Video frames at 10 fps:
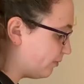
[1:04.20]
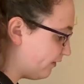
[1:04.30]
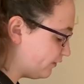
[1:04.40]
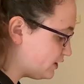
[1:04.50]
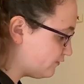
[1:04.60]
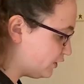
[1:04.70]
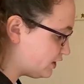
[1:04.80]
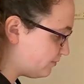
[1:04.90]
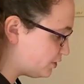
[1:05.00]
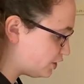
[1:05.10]
preference for your
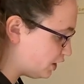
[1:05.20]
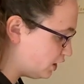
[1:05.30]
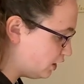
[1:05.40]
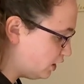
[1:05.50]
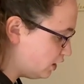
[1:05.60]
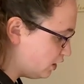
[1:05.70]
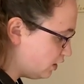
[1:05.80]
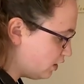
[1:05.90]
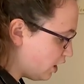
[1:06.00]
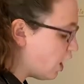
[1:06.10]
temperature?
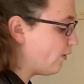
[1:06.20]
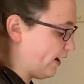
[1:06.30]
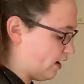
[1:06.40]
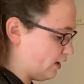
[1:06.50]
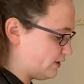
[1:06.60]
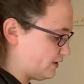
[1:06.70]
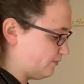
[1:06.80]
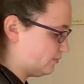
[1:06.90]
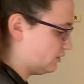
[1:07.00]
Okay, awesome.